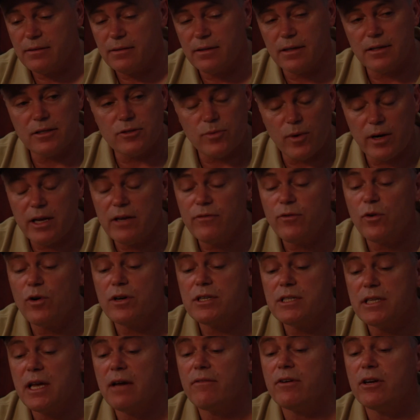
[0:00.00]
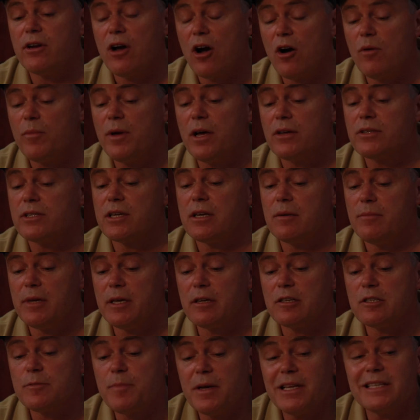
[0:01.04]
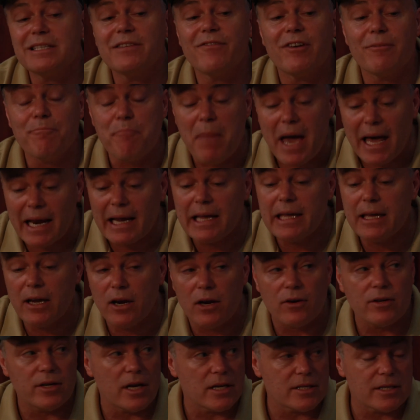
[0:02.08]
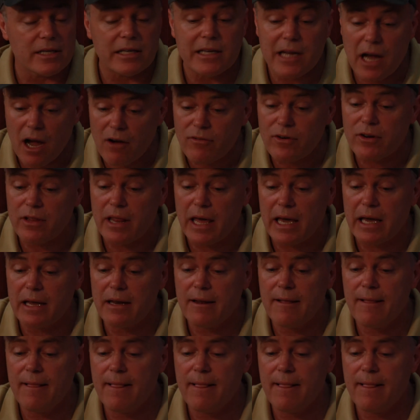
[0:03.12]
And 24/7 home health is going to be expensive, and Medicare doesn't cover that.